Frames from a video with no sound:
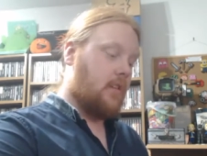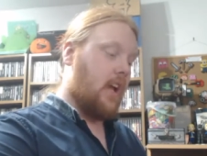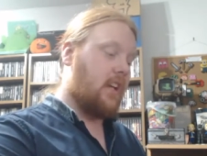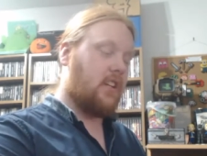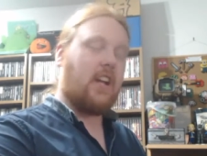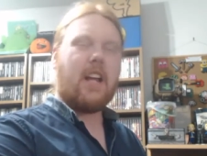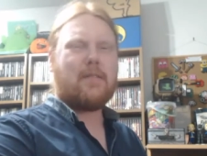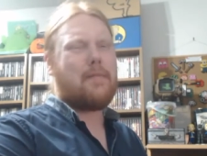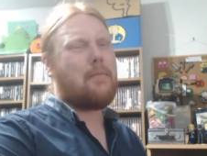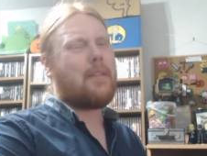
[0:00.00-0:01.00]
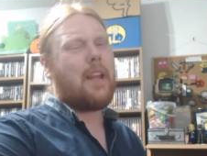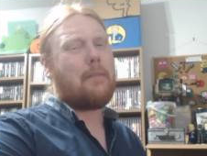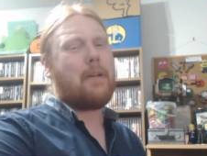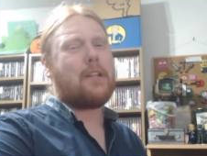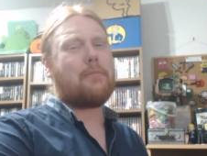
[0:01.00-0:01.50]
And you guys remember that I
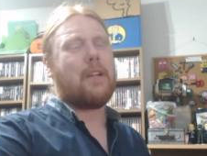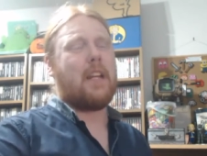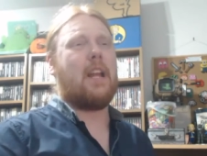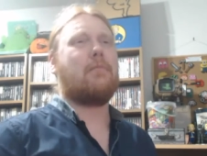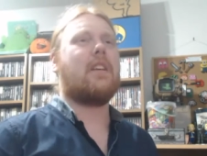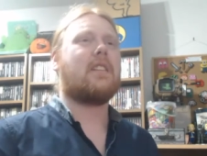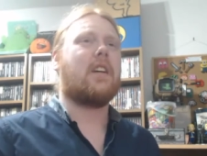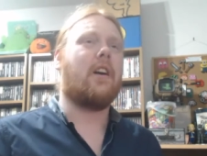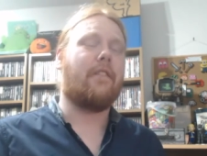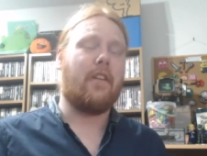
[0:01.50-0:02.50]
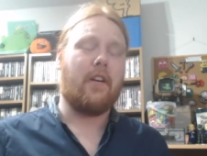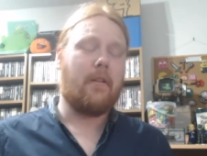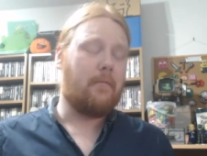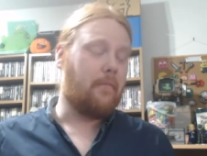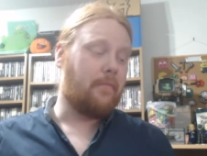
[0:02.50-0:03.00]
picked up a game disc of
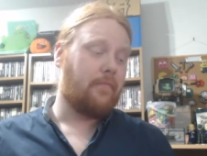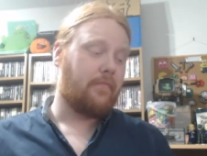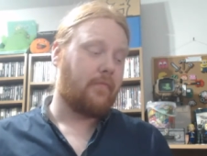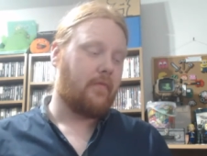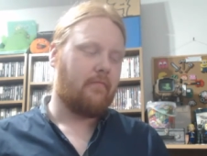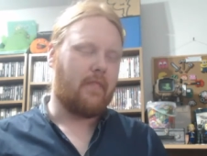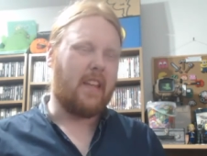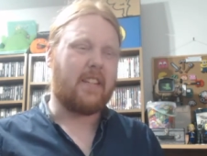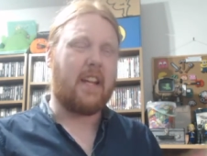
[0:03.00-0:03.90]
this